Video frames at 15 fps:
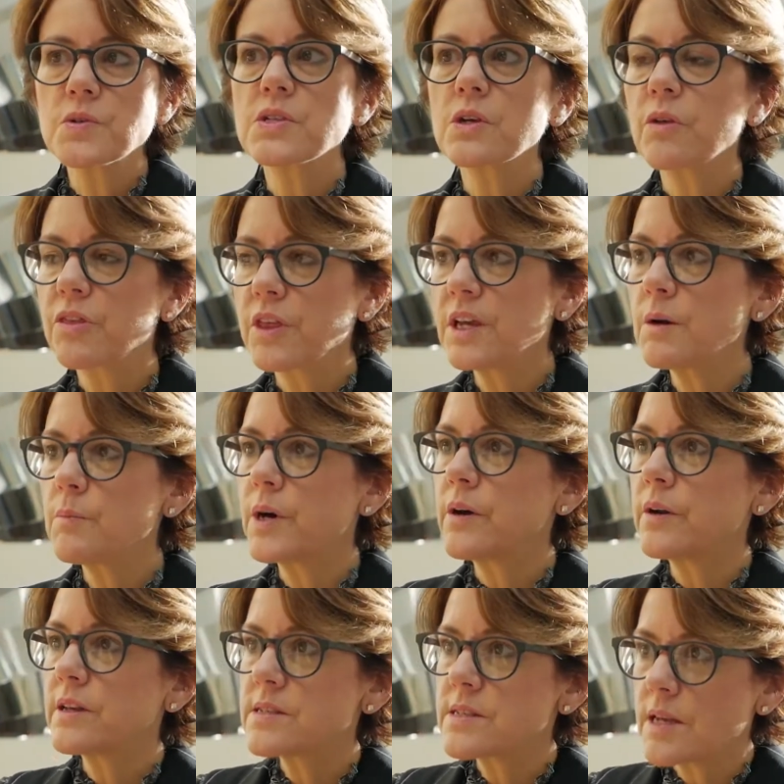So think
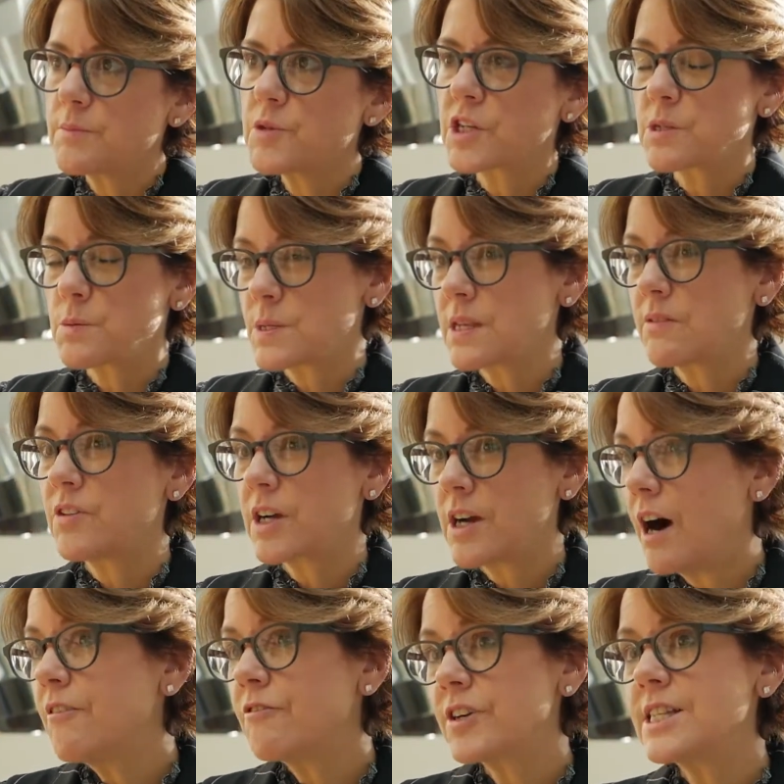about a subject-specific
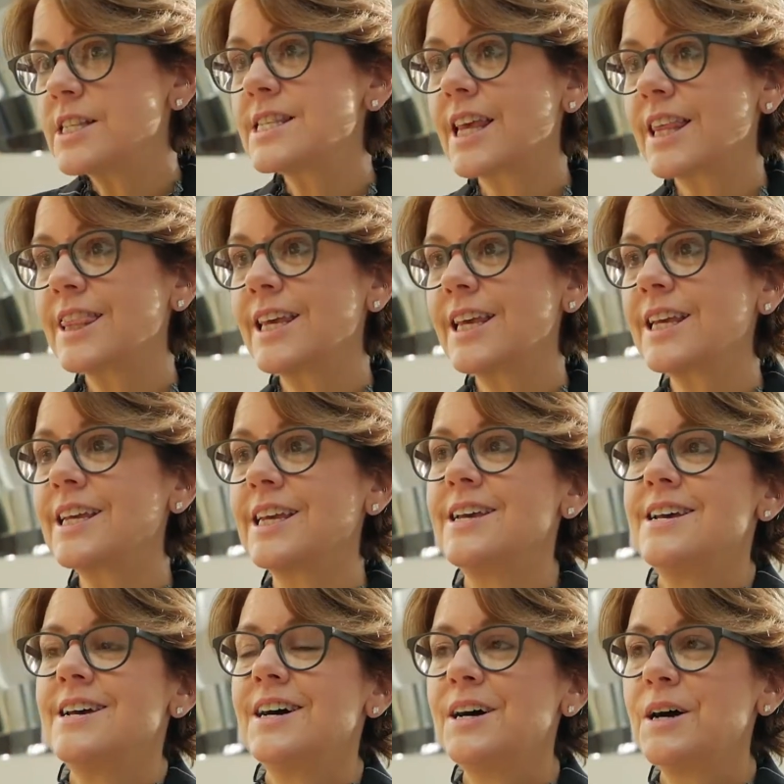conference. I think
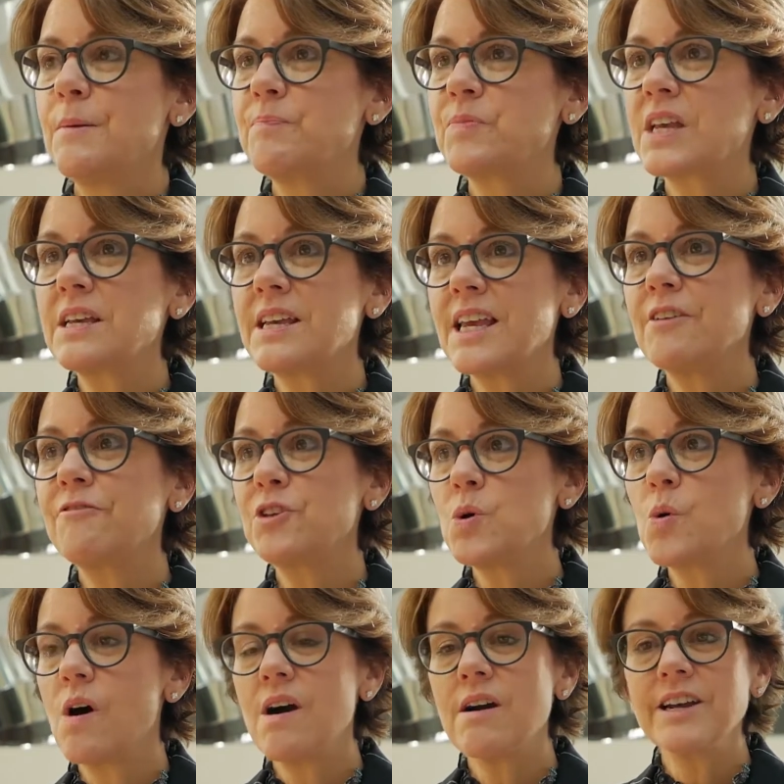if
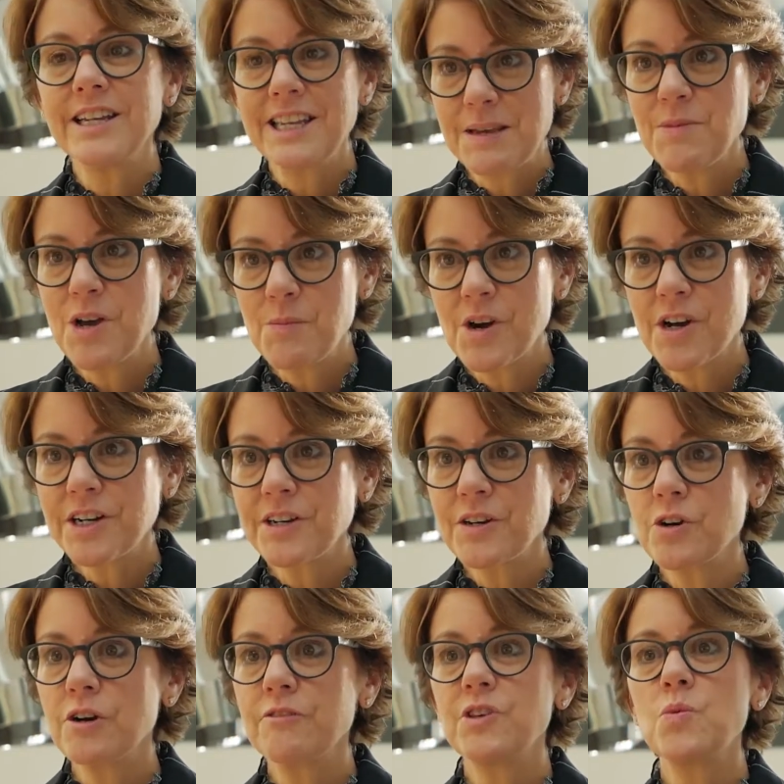you are an email marketer
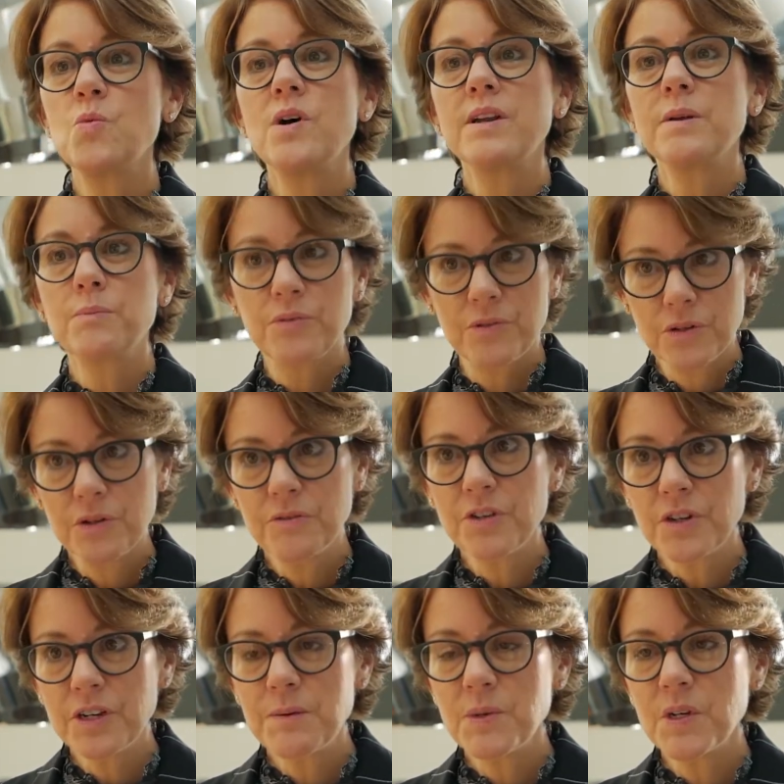or if you want to improve
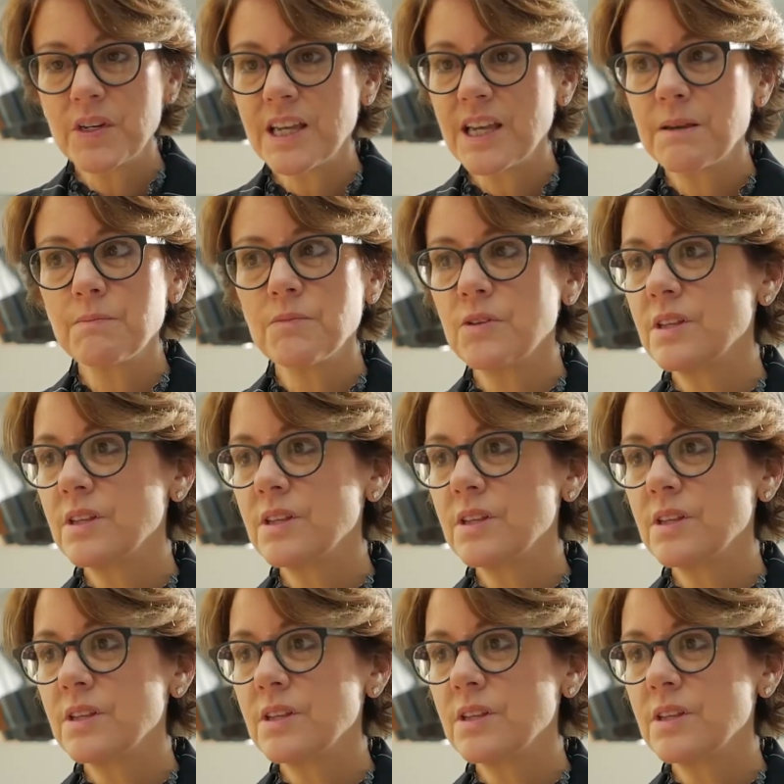your email game,